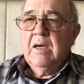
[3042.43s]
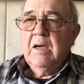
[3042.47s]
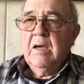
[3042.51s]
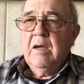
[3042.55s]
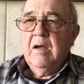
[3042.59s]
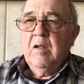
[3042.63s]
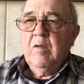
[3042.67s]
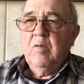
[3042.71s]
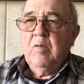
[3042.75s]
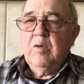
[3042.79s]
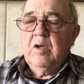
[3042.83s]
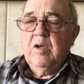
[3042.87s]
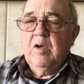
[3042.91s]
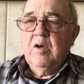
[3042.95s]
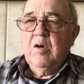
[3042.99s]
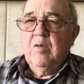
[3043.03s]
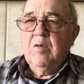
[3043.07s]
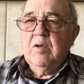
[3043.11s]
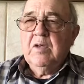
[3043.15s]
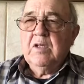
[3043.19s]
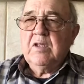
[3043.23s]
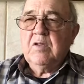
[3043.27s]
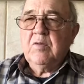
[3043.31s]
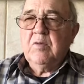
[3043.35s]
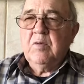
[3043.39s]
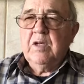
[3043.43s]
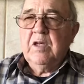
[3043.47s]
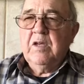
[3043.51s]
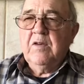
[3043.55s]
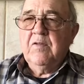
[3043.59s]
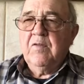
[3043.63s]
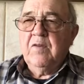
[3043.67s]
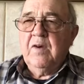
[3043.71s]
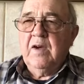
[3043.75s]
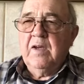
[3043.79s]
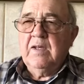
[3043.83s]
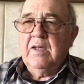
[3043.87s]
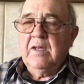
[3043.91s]
All we know is we didn't
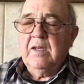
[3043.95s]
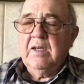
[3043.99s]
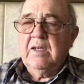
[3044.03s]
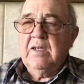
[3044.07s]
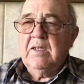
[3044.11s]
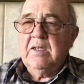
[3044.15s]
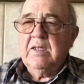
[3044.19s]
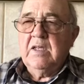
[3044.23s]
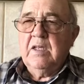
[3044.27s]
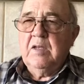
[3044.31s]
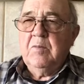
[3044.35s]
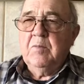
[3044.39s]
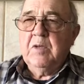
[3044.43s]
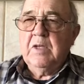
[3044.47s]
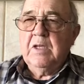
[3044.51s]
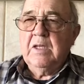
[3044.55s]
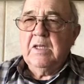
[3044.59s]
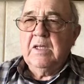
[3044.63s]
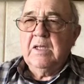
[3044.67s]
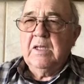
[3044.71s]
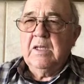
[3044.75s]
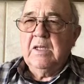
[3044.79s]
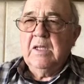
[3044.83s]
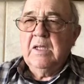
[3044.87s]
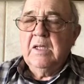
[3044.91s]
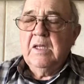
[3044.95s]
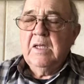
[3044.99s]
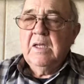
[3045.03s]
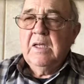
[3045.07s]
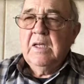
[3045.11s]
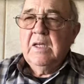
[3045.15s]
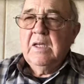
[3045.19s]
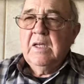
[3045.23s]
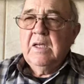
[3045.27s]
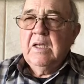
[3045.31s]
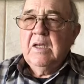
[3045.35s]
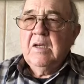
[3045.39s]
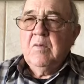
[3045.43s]
find any semen, and
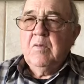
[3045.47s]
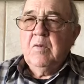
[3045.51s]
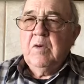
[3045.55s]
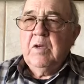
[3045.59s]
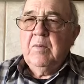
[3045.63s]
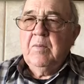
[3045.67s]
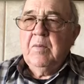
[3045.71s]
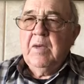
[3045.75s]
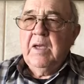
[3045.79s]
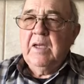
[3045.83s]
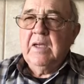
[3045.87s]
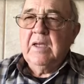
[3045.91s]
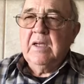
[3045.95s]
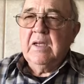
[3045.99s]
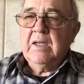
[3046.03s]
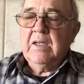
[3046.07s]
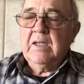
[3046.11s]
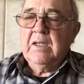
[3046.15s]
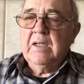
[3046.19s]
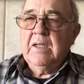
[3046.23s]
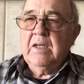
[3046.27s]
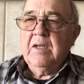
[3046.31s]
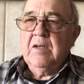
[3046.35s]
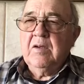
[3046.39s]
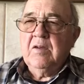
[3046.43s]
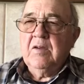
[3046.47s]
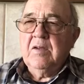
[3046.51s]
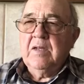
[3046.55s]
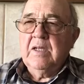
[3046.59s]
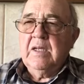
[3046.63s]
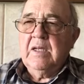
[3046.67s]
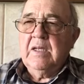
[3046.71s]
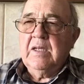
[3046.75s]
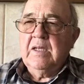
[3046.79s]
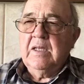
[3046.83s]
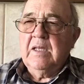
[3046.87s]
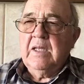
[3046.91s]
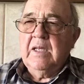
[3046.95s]
we make it clear
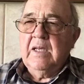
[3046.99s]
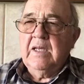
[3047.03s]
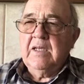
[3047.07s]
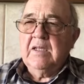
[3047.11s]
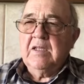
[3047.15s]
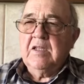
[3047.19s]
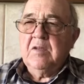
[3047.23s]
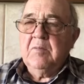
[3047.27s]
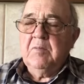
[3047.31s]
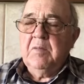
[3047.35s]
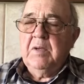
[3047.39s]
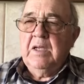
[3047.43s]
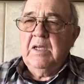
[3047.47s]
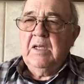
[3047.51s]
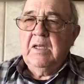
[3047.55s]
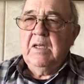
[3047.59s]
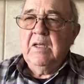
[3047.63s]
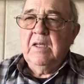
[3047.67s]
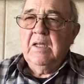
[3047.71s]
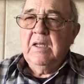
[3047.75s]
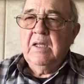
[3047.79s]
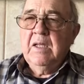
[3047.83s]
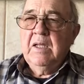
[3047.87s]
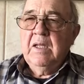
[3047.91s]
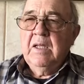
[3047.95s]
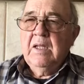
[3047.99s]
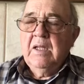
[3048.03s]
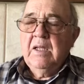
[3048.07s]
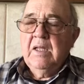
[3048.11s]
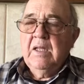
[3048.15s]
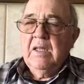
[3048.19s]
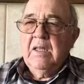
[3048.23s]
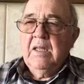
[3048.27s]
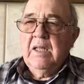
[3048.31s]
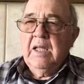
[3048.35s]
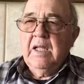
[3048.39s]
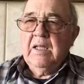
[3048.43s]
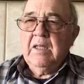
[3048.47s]
that that doesn't mean
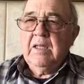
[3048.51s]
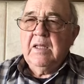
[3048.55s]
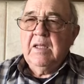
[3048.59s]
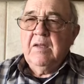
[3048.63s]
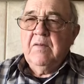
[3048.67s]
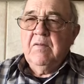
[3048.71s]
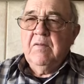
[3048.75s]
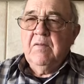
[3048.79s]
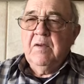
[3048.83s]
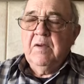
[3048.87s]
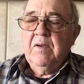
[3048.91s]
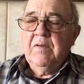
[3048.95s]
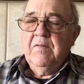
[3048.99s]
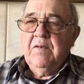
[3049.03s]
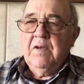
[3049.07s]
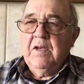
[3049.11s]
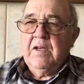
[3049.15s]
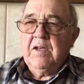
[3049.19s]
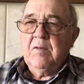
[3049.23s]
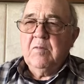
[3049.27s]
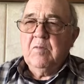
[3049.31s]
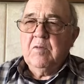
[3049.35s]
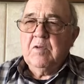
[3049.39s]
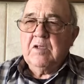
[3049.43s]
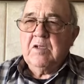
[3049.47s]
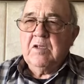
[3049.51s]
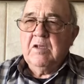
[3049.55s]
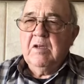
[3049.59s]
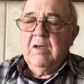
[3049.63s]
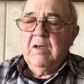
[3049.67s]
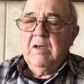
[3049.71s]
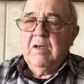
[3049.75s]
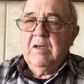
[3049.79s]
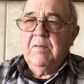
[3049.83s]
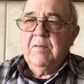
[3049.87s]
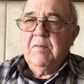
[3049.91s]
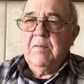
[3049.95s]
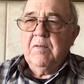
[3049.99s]
that the victim was
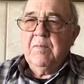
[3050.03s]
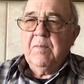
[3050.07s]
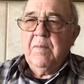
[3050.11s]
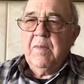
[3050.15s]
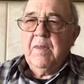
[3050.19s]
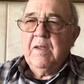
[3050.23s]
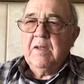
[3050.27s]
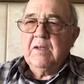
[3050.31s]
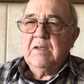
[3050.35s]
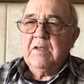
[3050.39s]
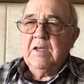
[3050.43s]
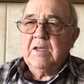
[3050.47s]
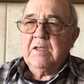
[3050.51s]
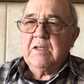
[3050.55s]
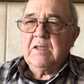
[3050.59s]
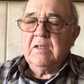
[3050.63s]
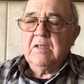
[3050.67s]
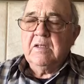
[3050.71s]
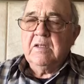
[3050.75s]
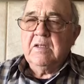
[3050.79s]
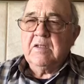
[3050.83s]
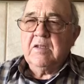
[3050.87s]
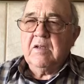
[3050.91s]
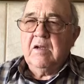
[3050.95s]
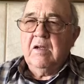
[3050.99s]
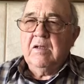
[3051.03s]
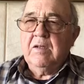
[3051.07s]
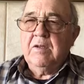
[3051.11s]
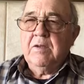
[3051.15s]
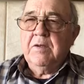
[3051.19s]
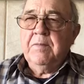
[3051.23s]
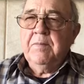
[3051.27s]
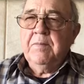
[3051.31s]
not sexually assaulted.